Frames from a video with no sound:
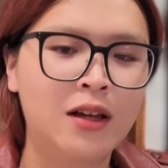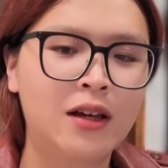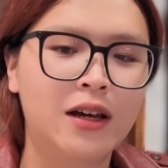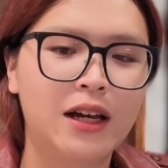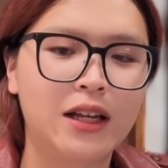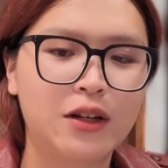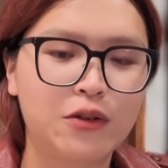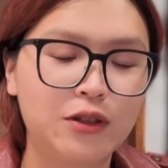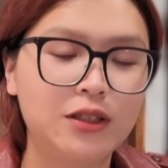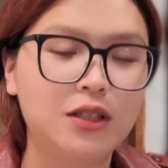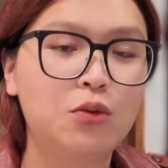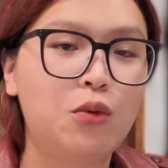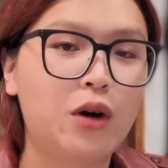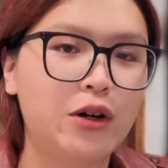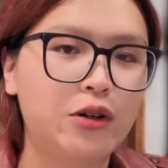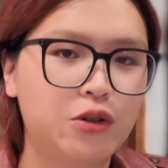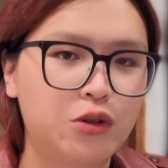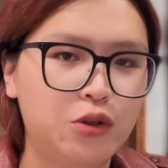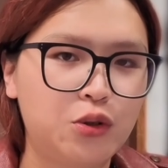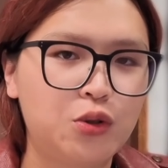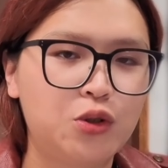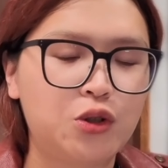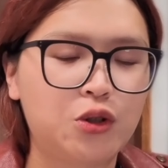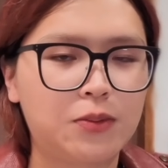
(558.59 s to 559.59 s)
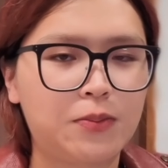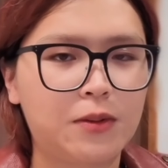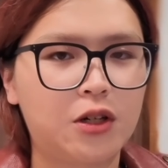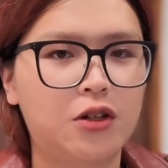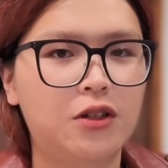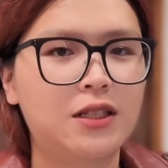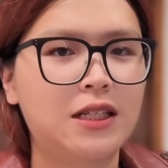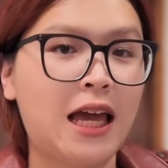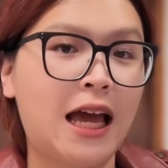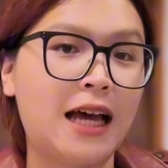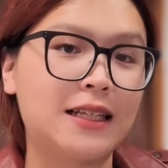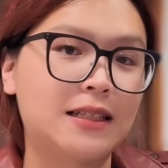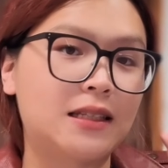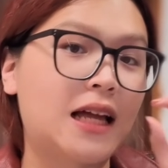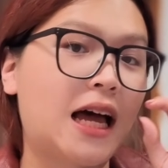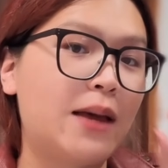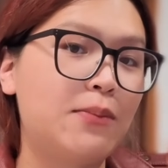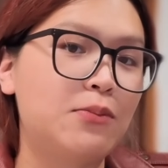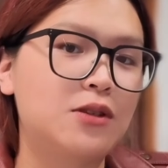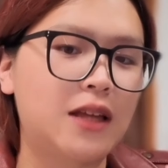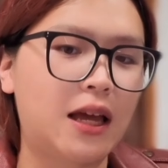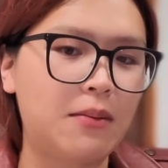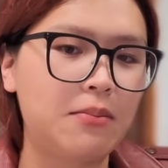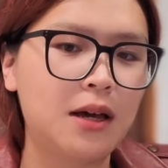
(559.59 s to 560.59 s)
And the reason why you want to do so is because it has a
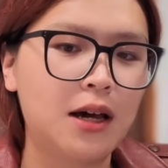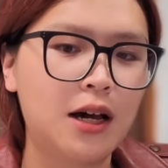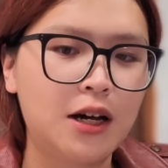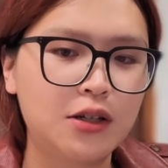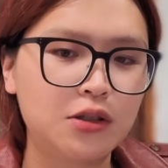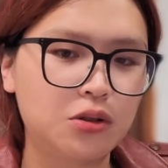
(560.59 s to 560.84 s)
timestamp.